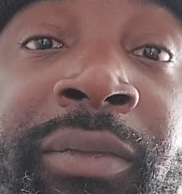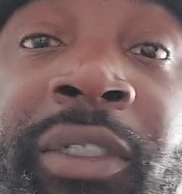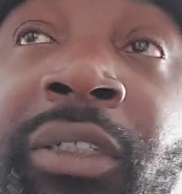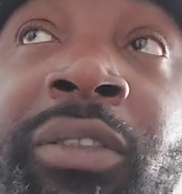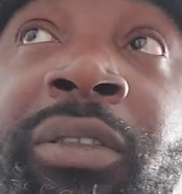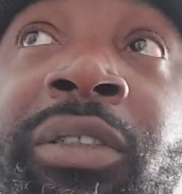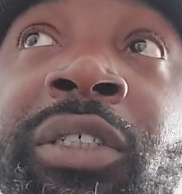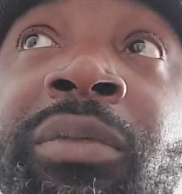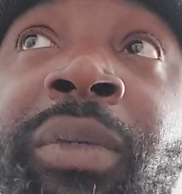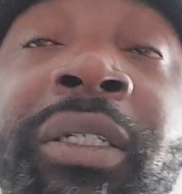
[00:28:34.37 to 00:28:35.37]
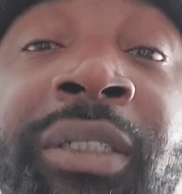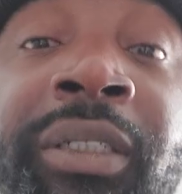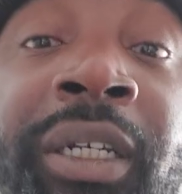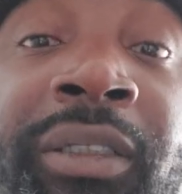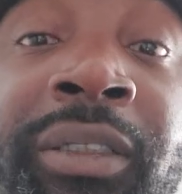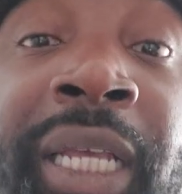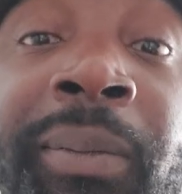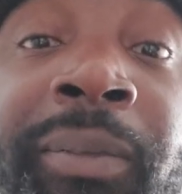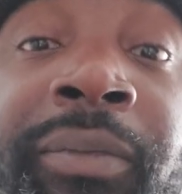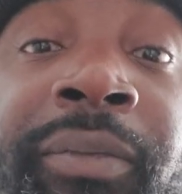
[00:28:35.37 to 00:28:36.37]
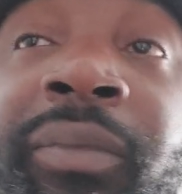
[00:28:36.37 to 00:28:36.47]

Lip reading: because she's mentally unstable.